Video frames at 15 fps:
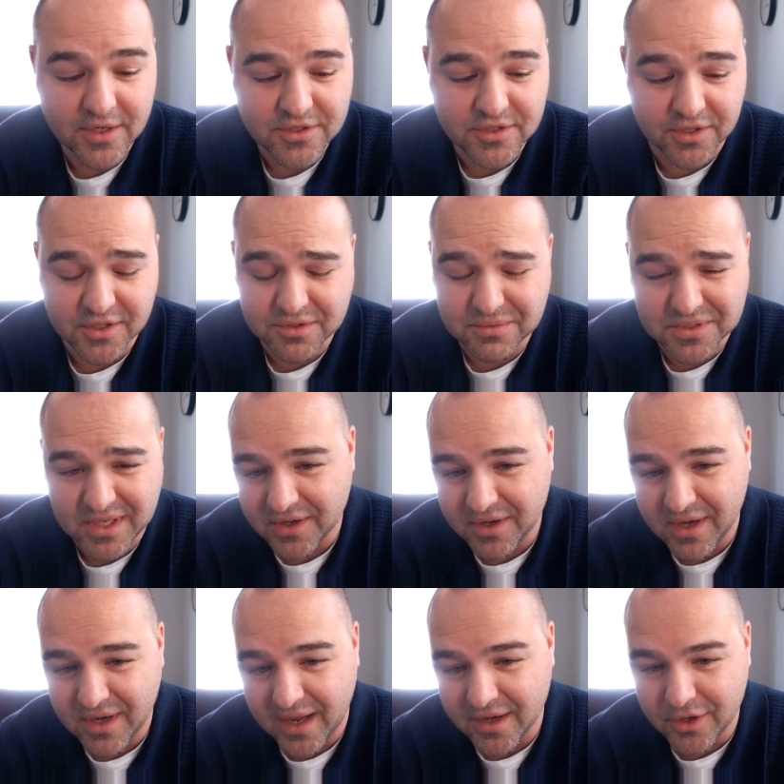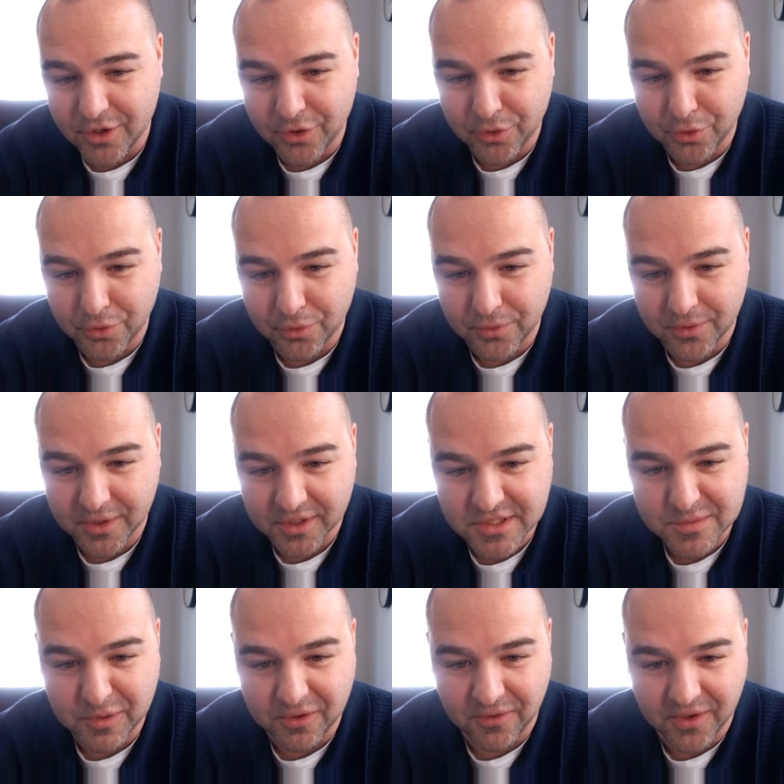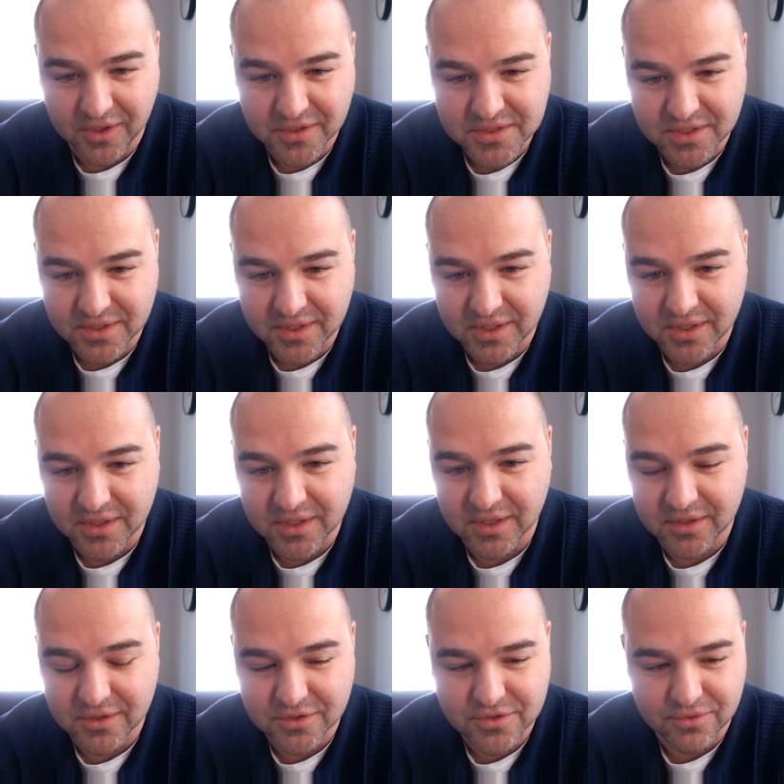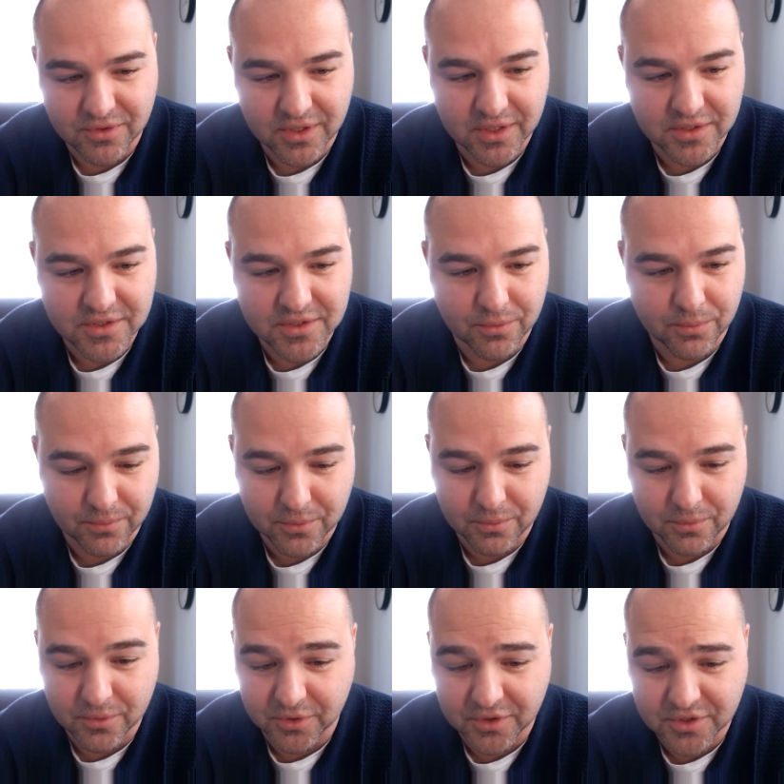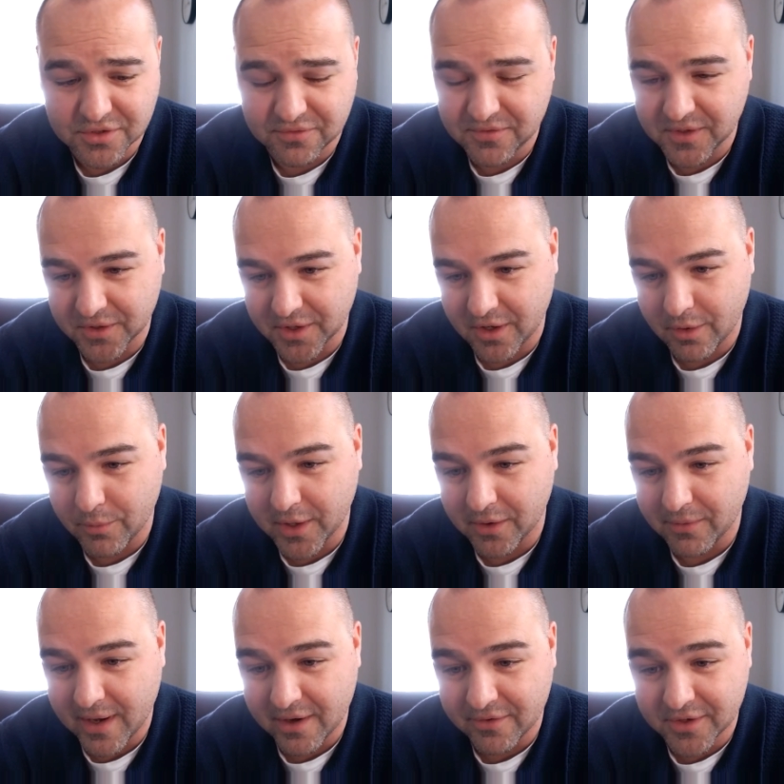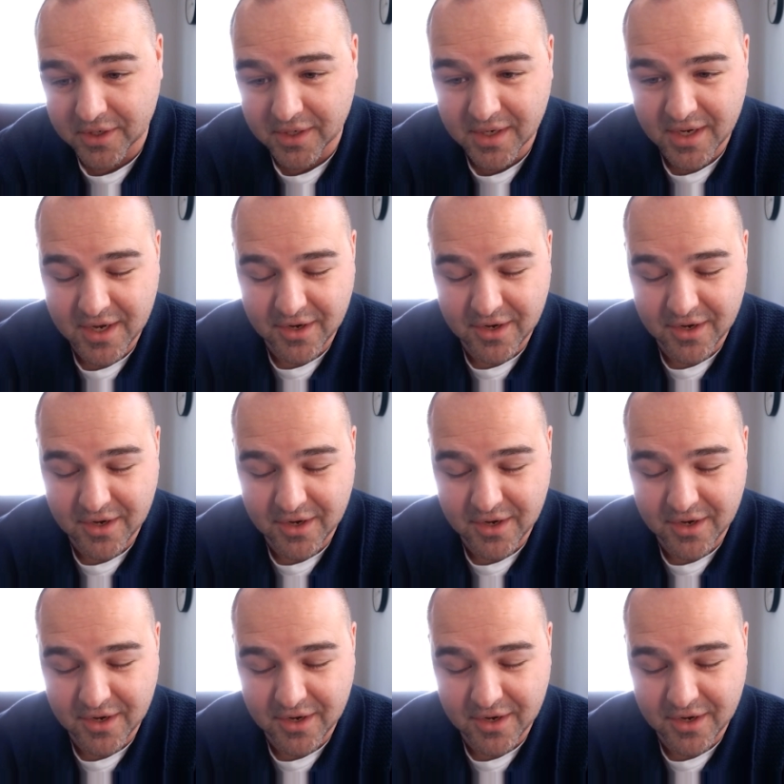So this was a net new experience, I think, in the industry. And so we were really just feeling our way around it.